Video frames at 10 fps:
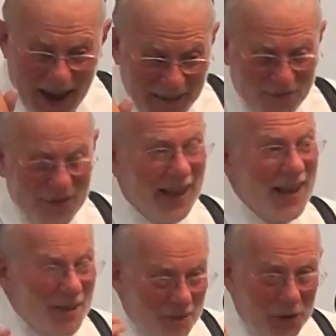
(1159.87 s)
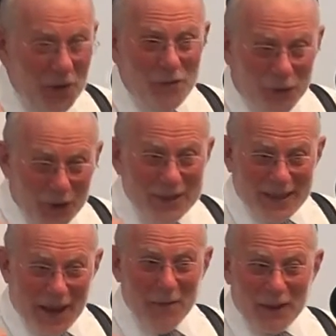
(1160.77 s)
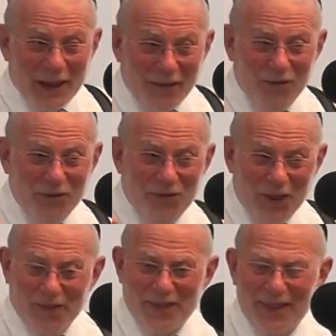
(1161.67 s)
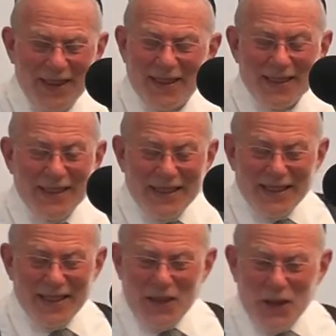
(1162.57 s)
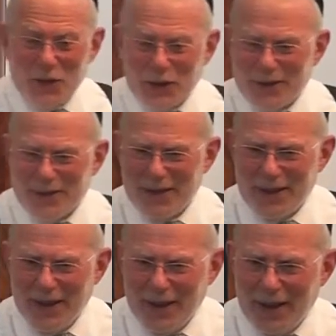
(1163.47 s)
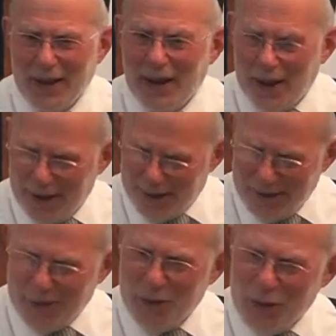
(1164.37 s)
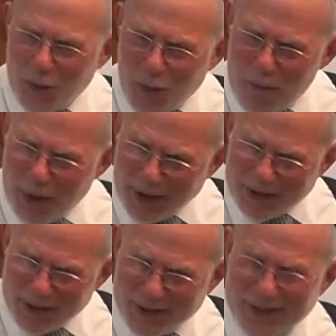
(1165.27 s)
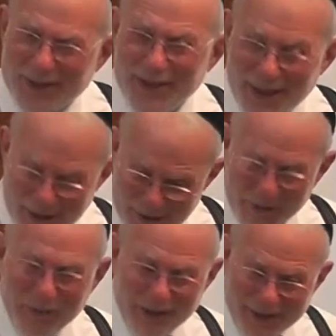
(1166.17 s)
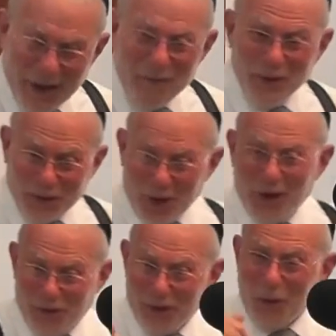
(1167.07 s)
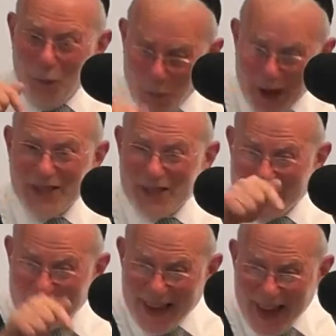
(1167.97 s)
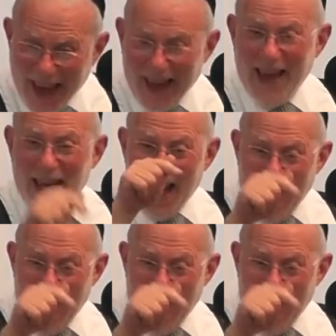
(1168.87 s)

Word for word: I, for the first time in like 50 years, there were pictures from December 25th. We were watching today.